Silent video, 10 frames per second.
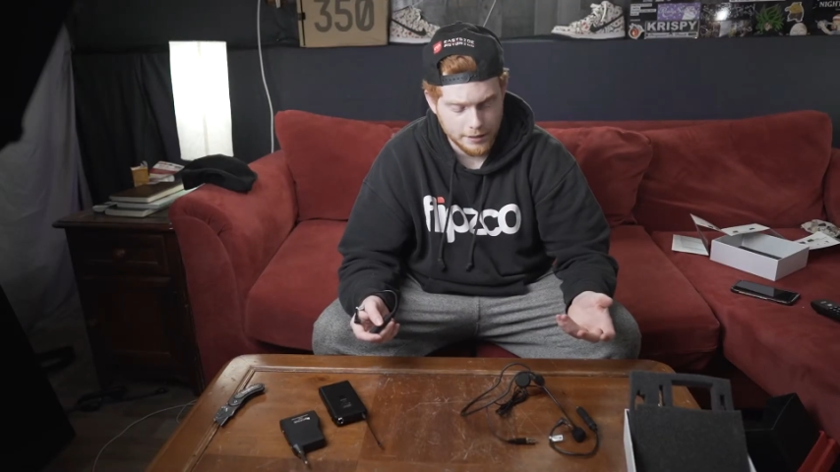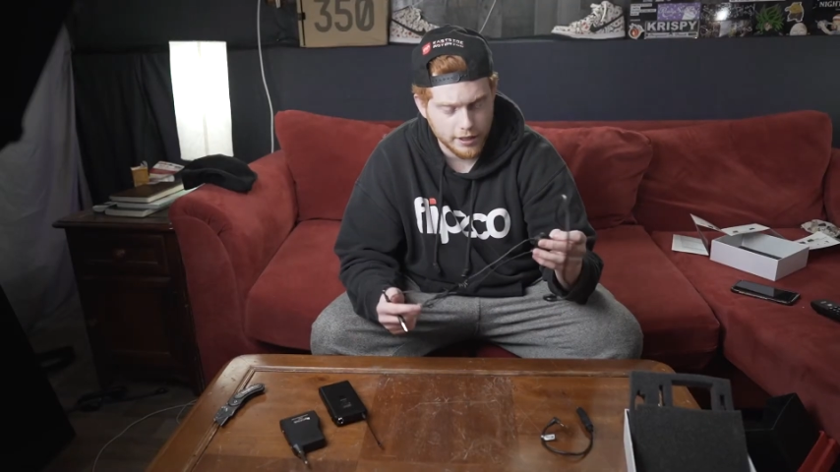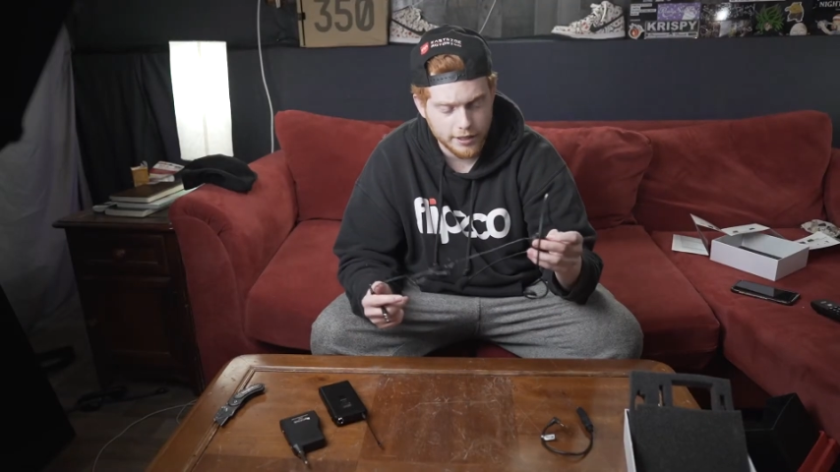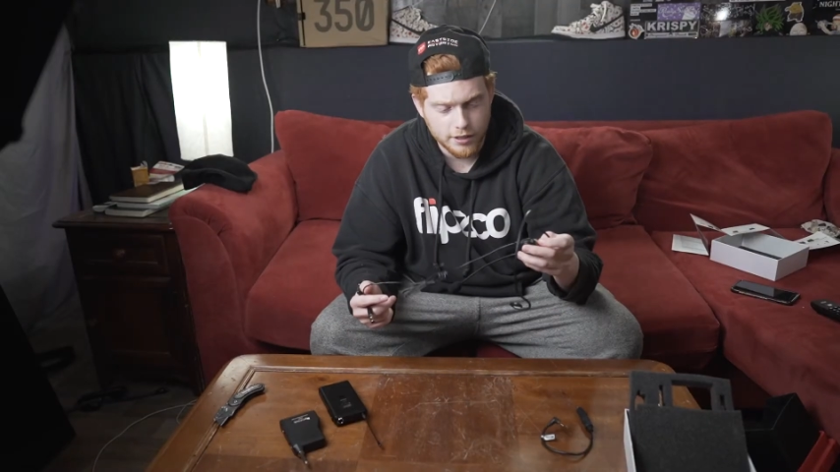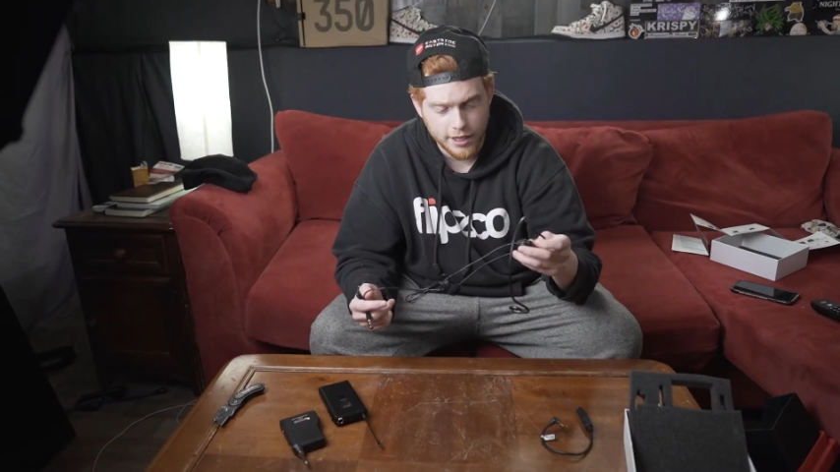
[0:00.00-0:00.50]

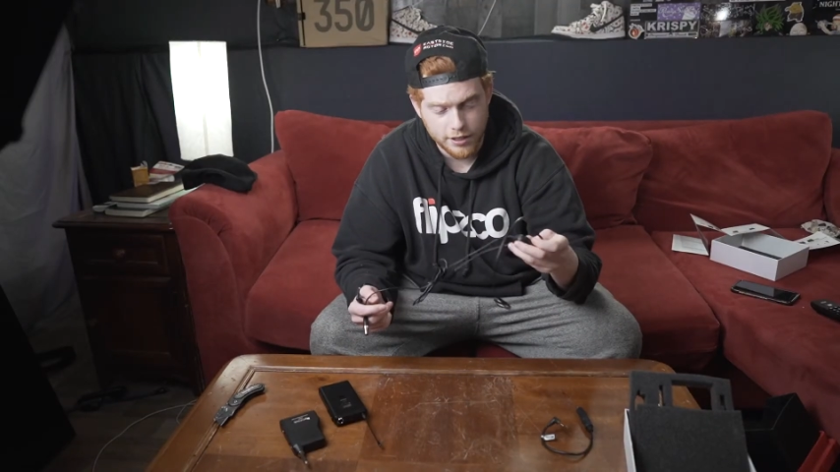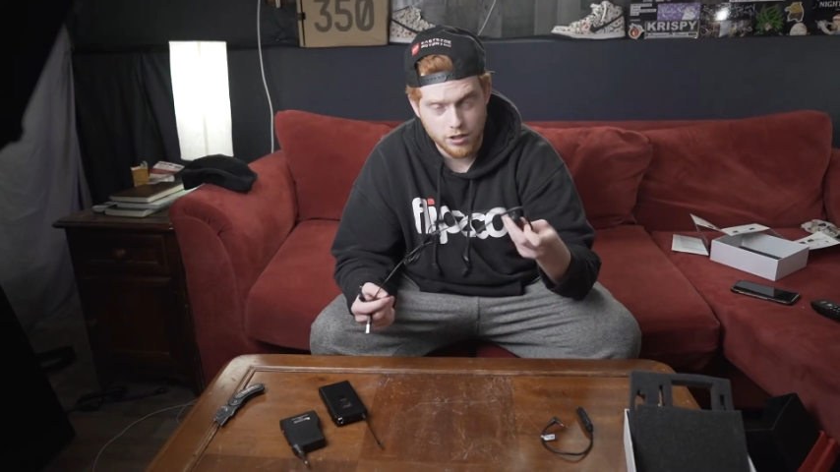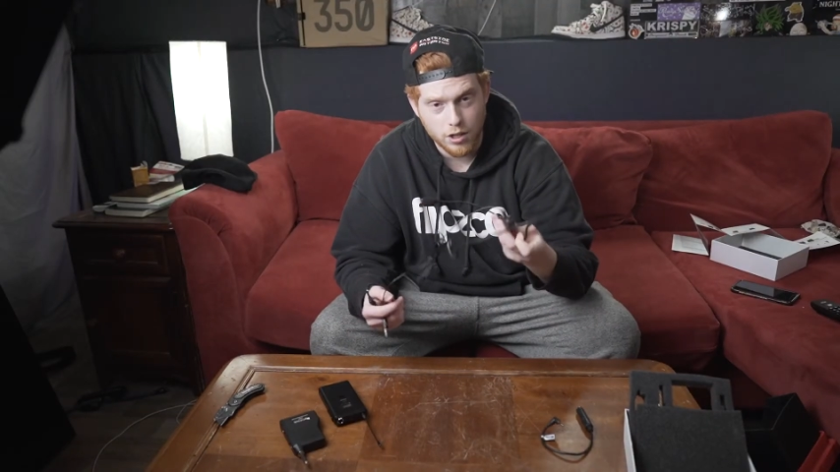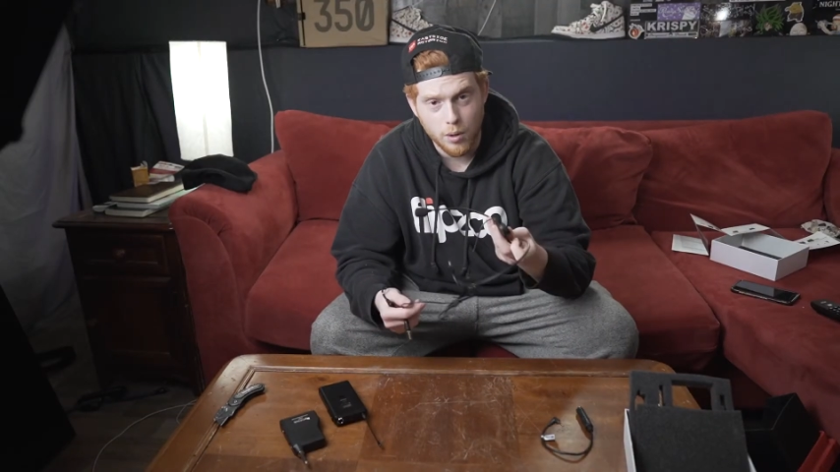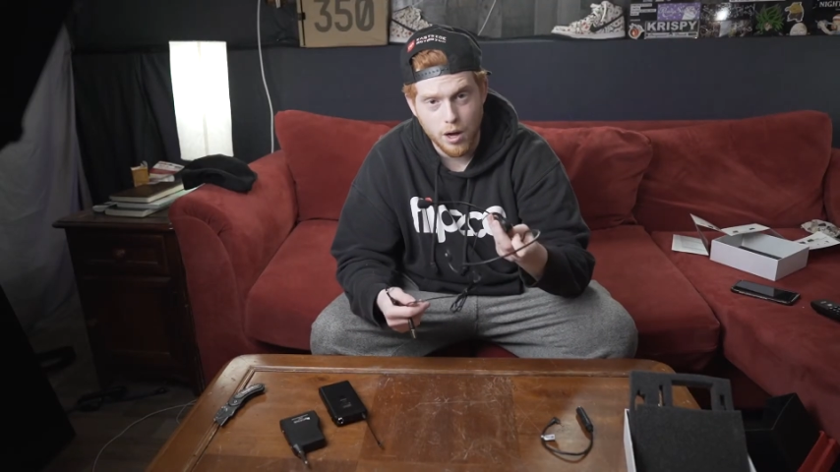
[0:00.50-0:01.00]
Let's test
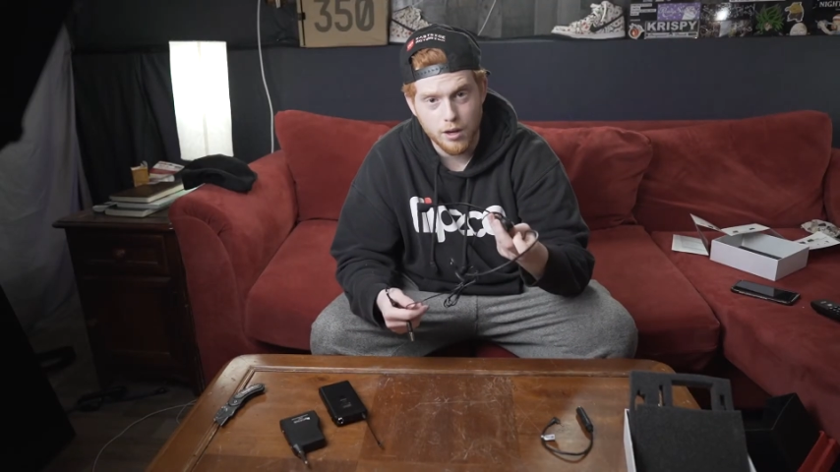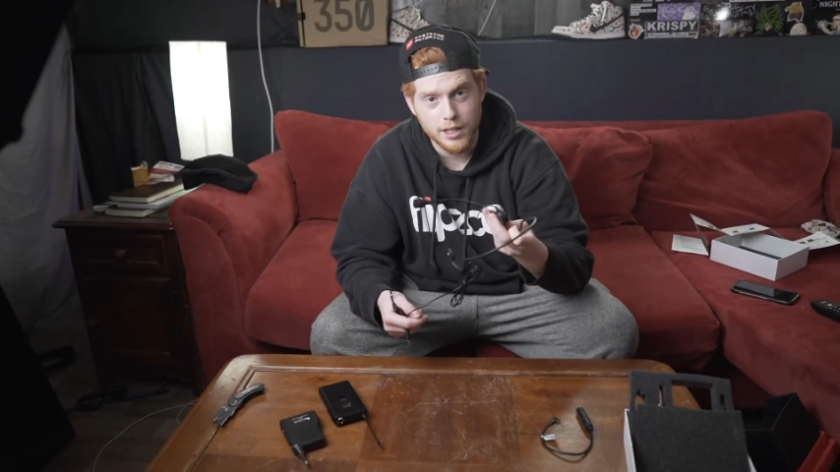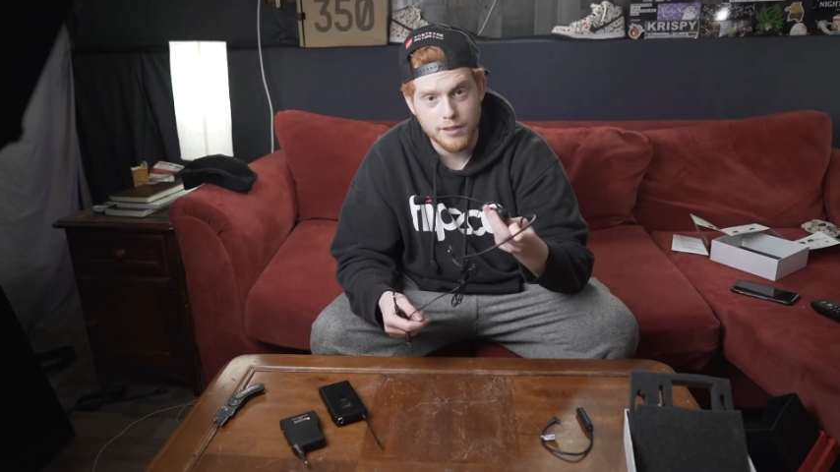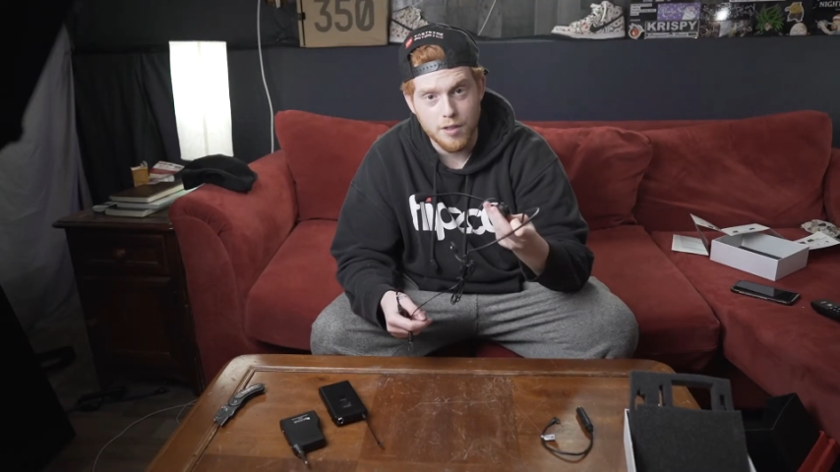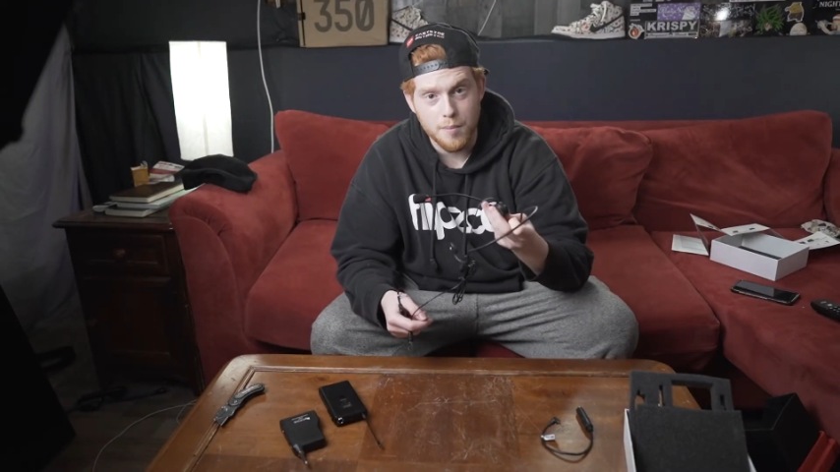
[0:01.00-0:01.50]
the
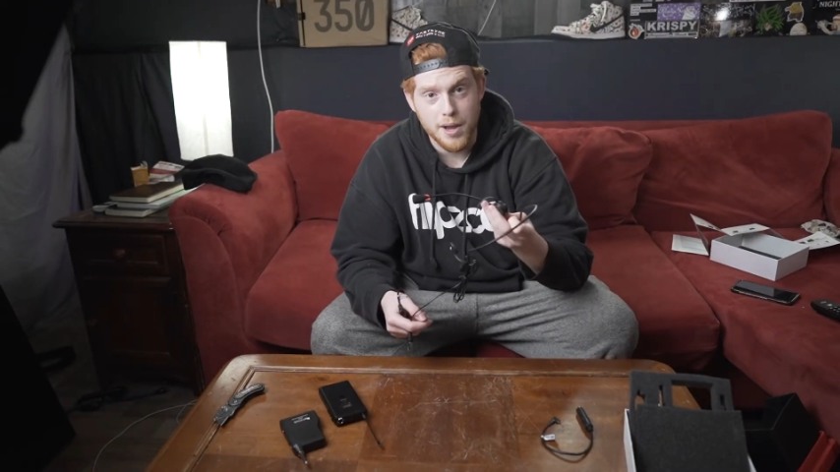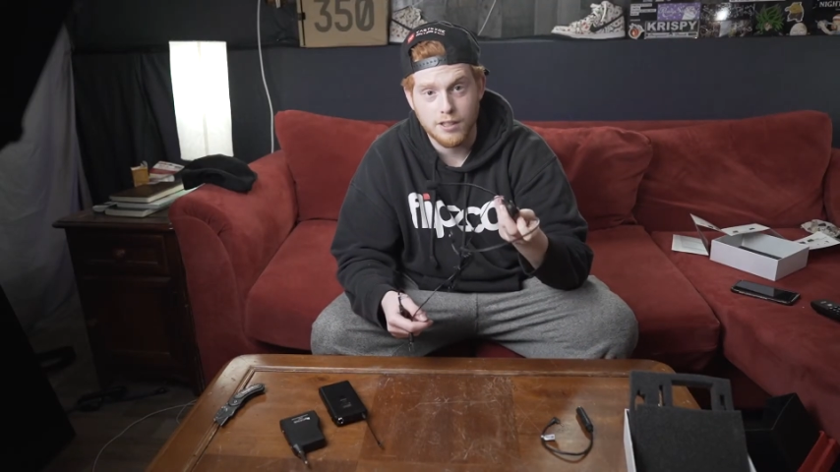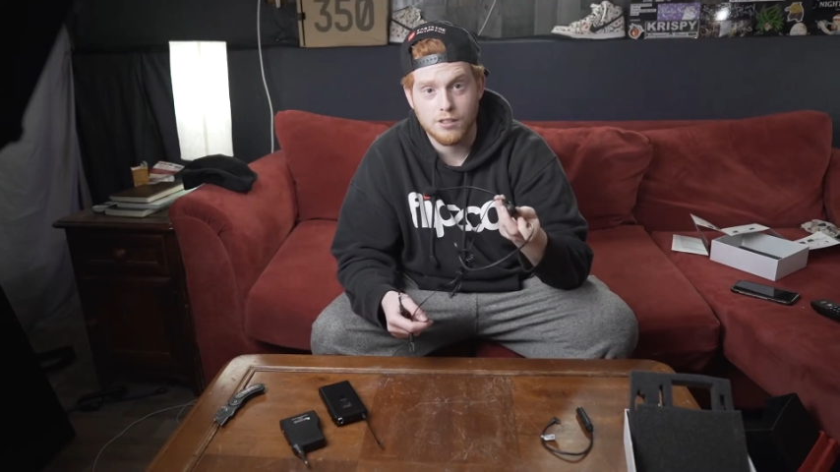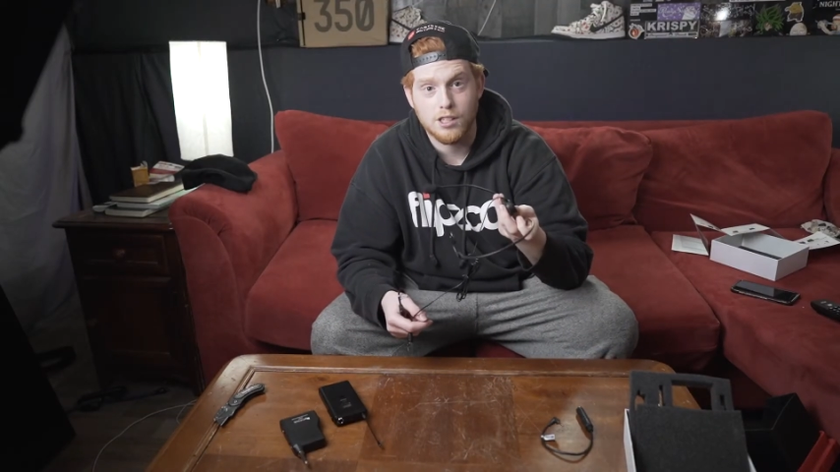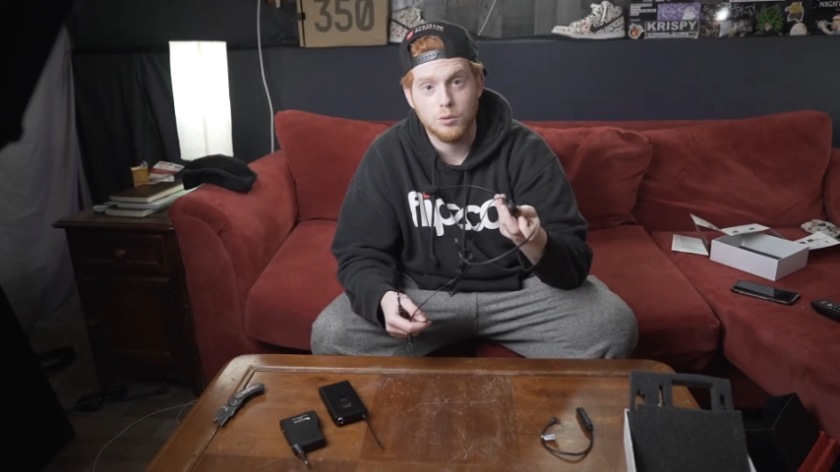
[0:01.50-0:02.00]
quality of the
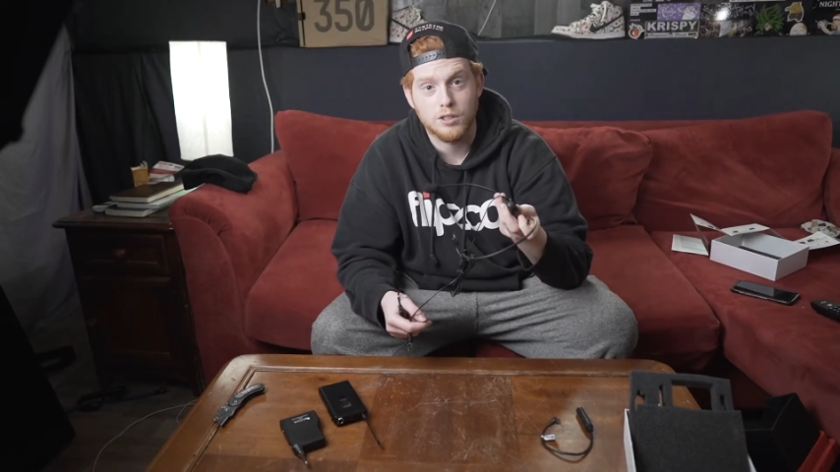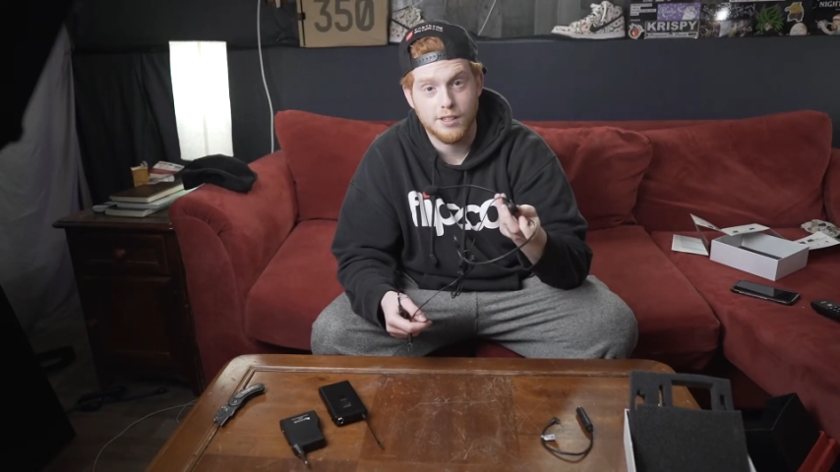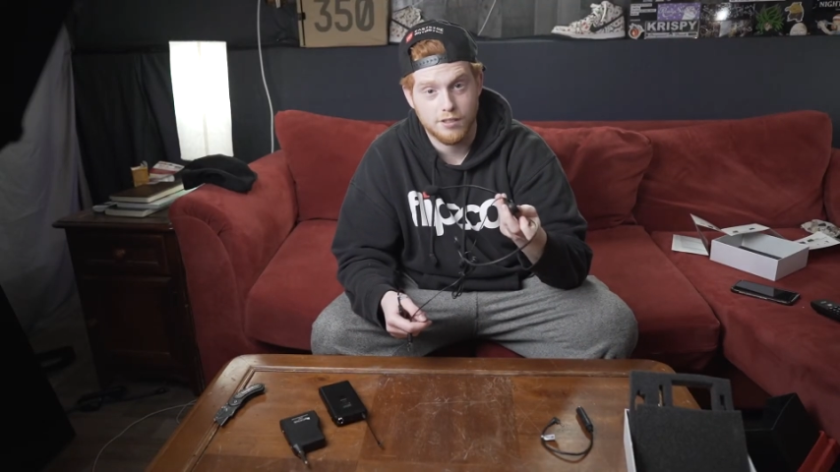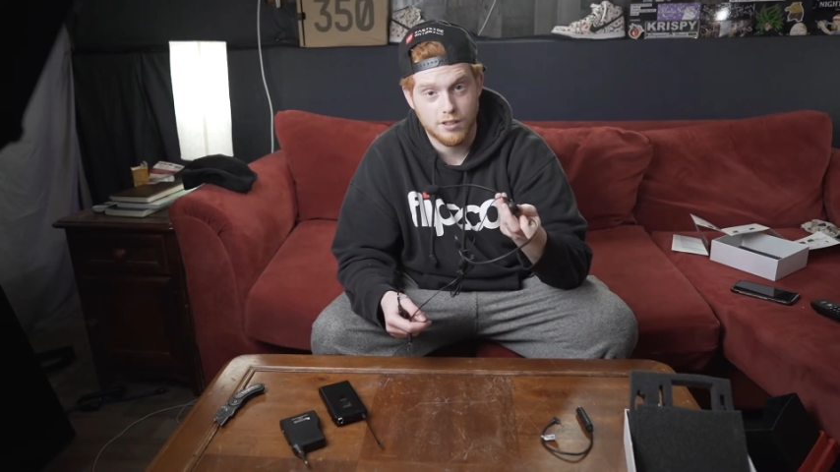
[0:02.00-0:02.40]
mic, so then we'll test the